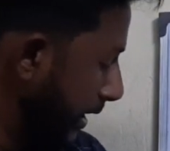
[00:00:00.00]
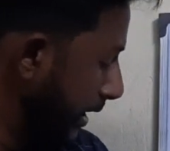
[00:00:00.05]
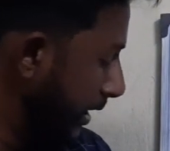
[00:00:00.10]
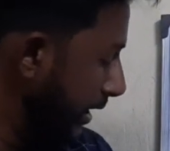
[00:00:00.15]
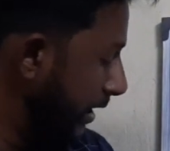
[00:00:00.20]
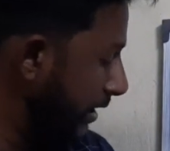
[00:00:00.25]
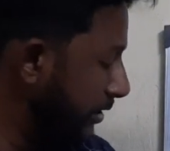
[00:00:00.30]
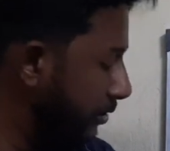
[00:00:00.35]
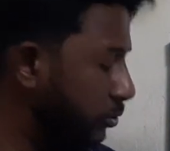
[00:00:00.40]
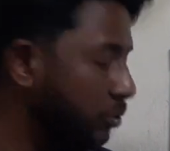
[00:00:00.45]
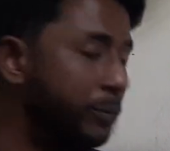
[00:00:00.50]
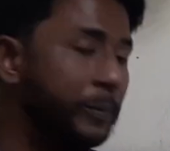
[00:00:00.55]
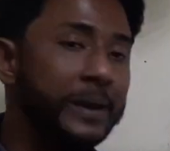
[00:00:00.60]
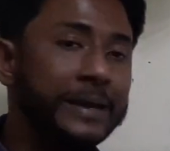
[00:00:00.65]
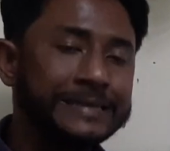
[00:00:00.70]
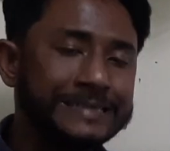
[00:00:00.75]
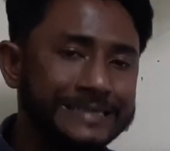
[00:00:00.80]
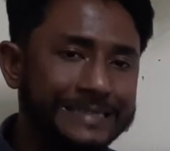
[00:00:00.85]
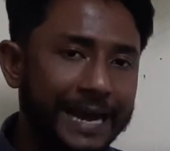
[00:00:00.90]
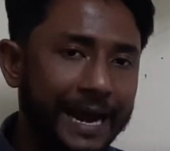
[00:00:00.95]
It do
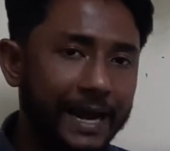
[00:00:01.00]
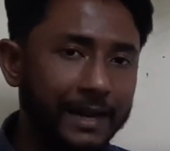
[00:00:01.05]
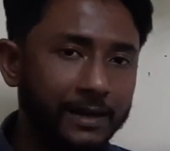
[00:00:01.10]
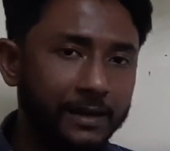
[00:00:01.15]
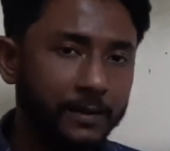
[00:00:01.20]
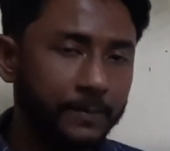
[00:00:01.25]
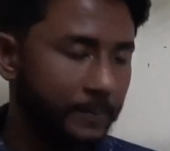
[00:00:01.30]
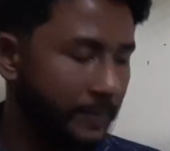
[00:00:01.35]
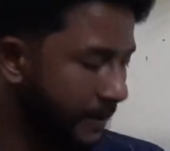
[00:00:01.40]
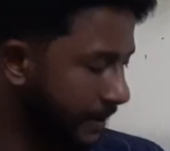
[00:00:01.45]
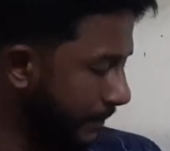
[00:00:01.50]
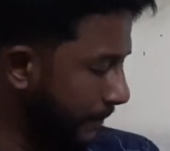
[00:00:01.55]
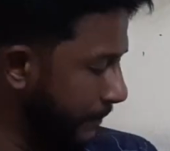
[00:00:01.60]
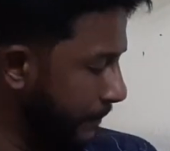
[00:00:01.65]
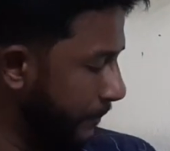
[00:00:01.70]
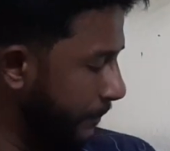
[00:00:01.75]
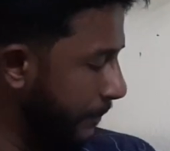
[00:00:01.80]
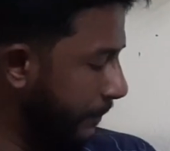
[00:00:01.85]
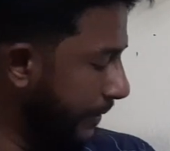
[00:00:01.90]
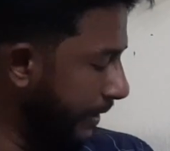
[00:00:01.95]
means that
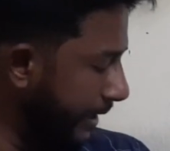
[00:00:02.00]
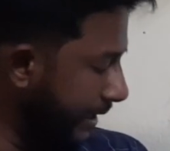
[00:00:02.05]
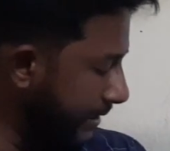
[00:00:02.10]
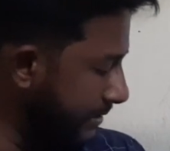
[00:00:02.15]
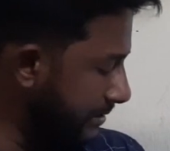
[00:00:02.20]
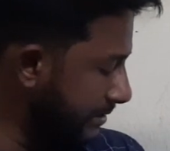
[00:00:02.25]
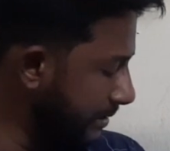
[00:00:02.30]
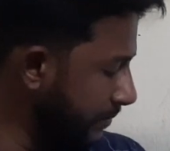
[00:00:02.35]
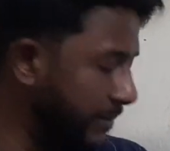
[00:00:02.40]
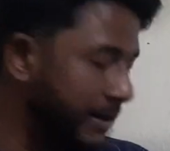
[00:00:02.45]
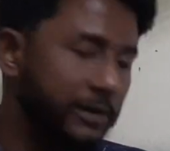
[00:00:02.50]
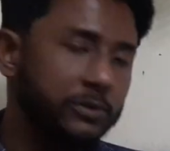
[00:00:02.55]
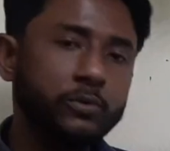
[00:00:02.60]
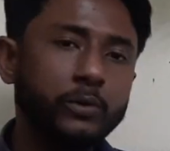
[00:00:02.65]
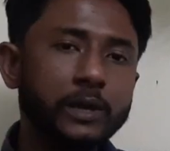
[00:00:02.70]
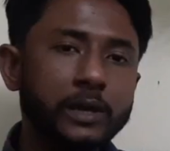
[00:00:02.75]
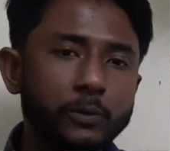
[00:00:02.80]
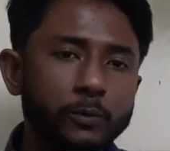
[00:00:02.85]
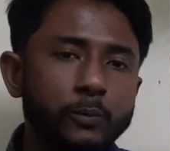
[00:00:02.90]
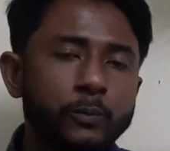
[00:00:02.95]
P is similar to
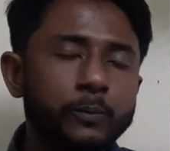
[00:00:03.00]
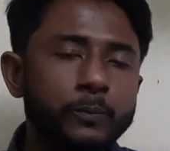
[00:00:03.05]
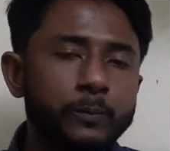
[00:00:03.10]
Q,